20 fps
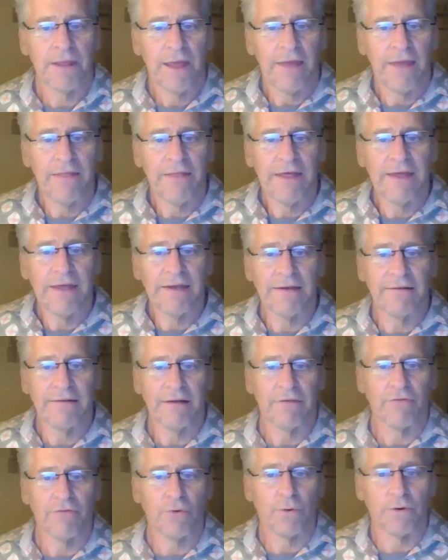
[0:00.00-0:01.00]
And then,
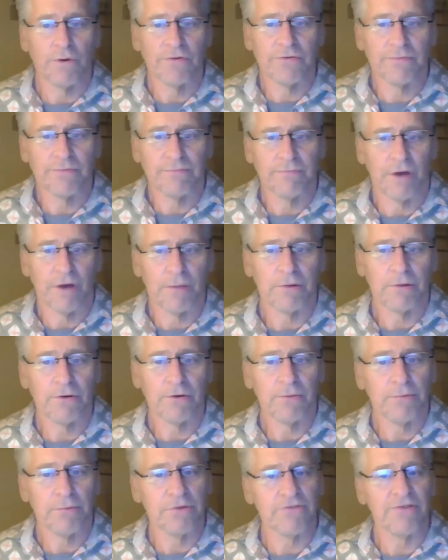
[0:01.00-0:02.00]
of course,
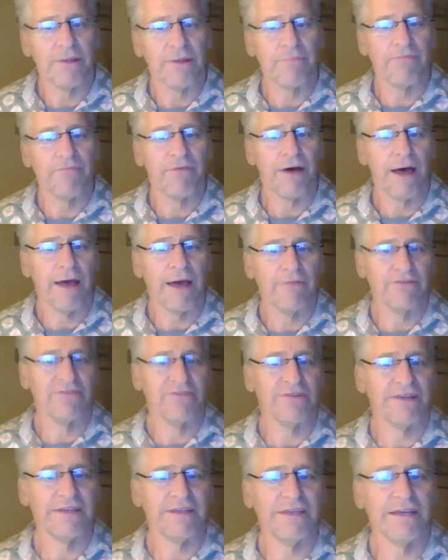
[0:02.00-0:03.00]
upload. But step 5
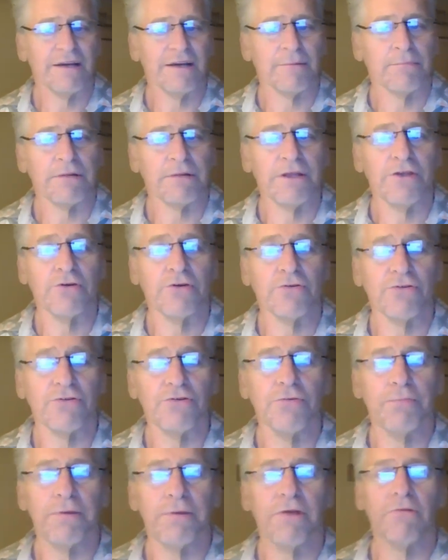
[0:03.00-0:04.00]
is key. Complete your
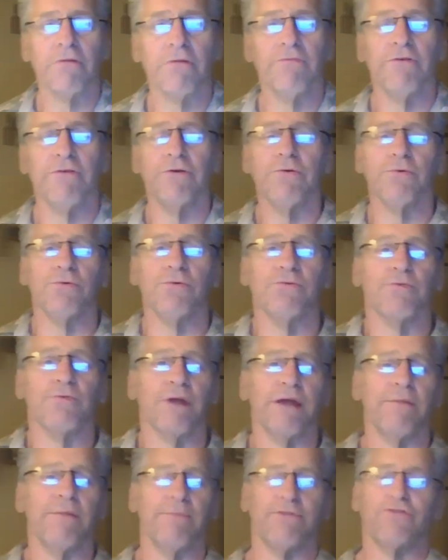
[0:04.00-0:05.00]
2 peer reviews,
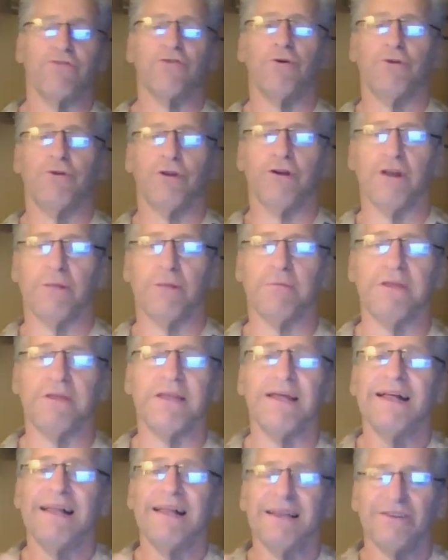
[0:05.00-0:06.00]
right? And so you're going to be
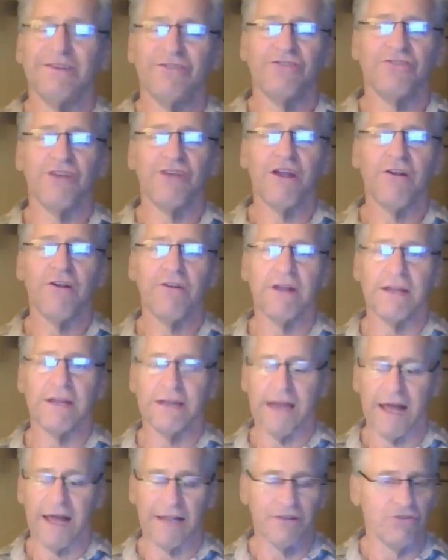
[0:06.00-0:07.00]
sharing
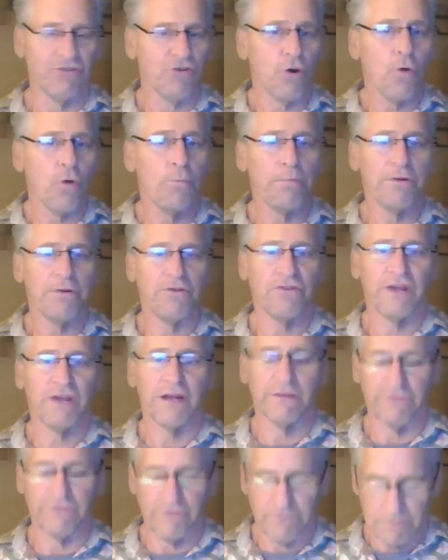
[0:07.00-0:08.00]
knowledge, open
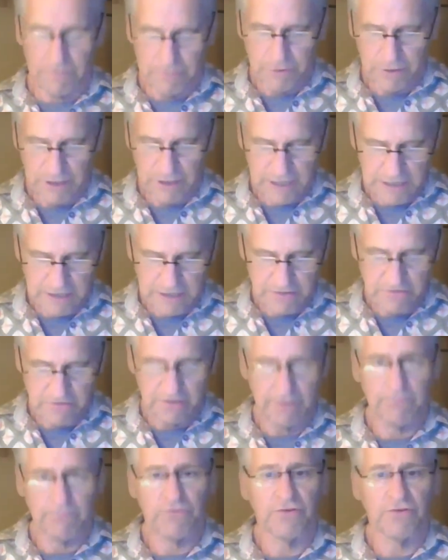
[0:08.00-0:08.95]
channels of communication.